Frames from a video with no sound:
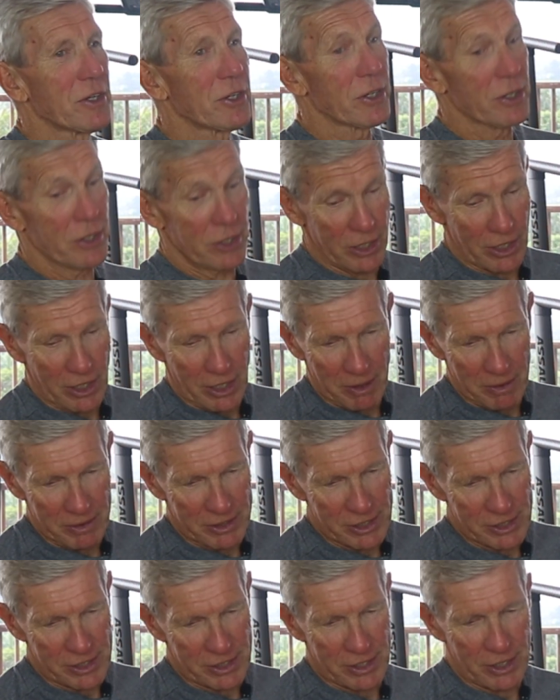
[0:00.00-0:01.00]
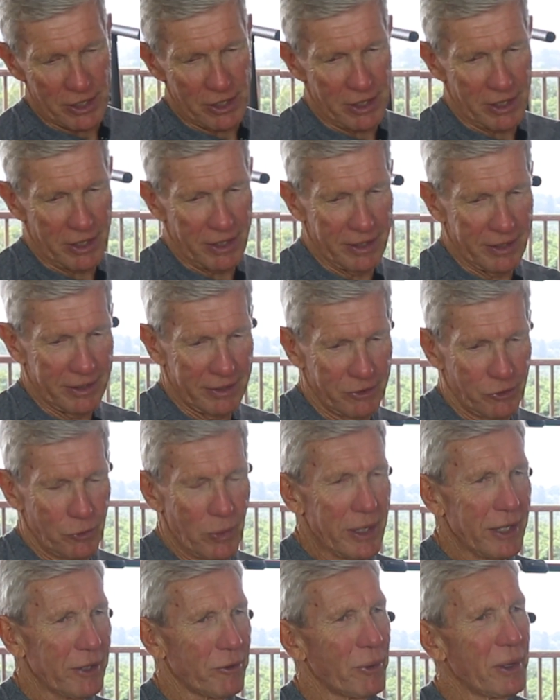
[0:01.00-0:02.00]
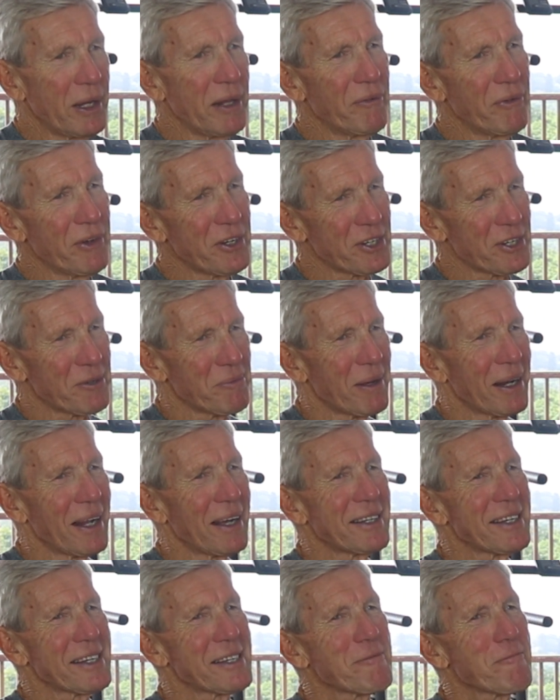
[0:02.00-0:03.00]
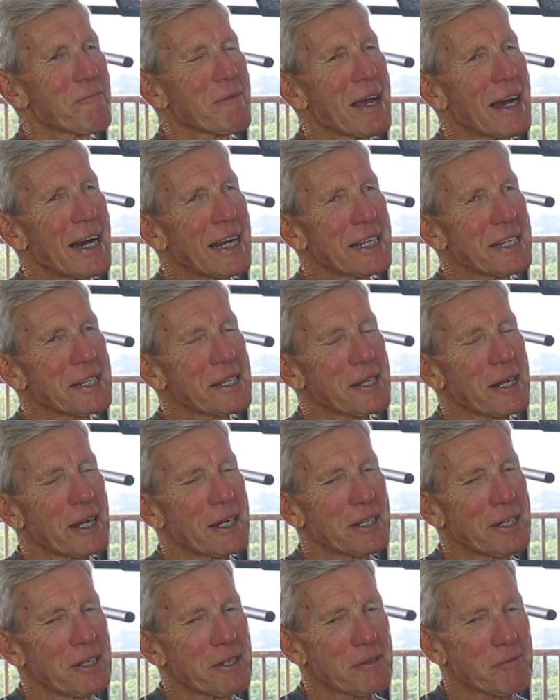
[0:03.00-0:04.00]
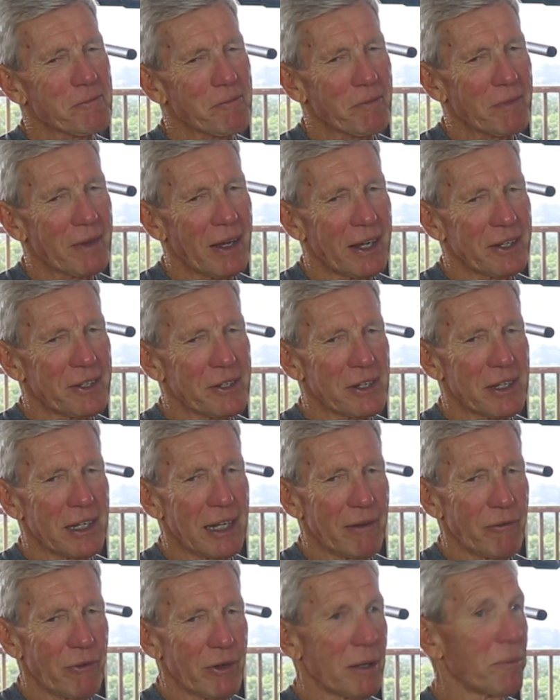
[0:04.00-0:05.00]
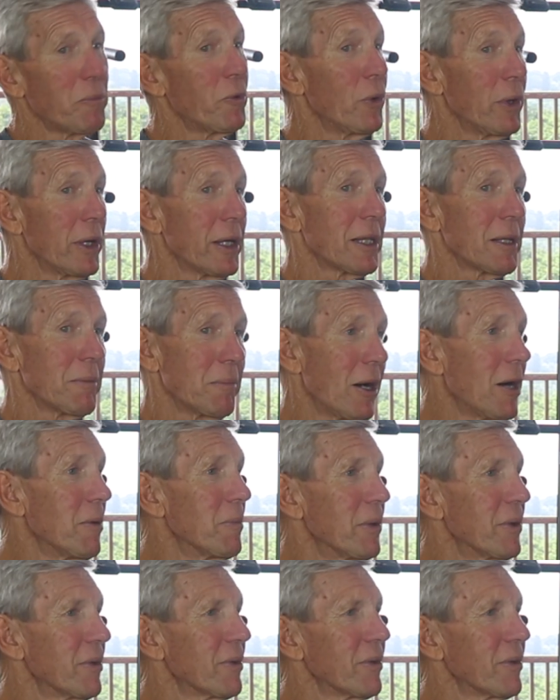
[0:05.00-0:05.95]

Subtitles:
just 2020 vision. But I just love what I'm doing at the moment.